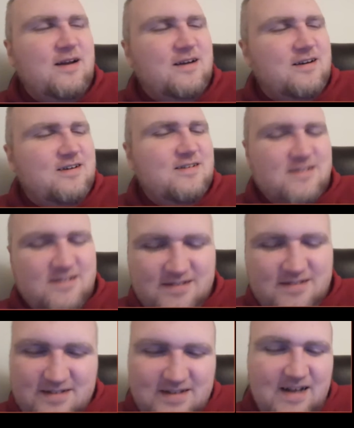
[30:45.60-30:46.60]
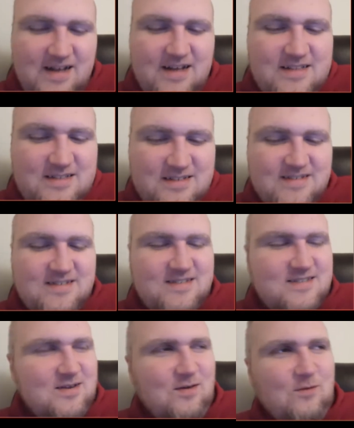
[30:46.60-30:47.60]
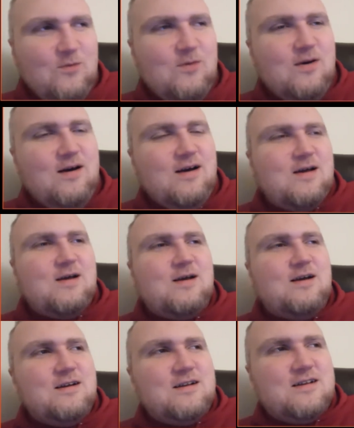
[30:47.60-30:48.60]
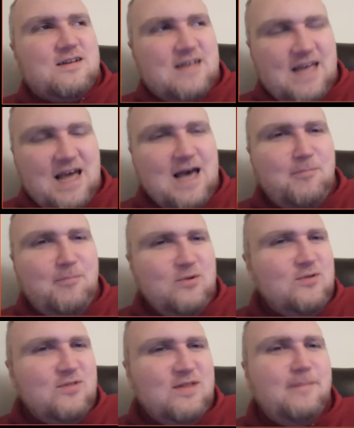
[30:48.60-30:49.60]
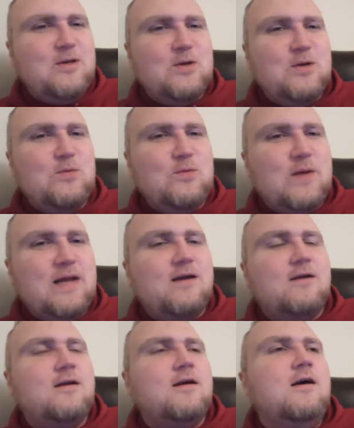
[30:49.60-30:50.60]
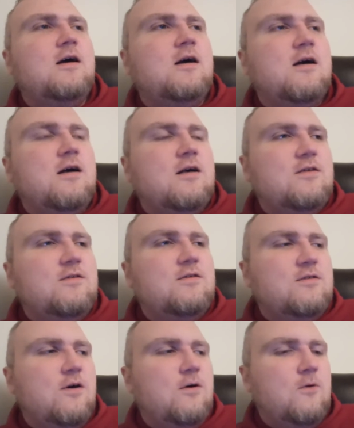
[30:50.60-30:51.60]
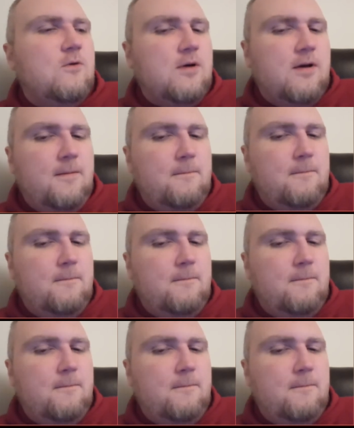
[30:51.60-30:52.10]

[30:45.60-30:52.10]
weird this is so capital w weird so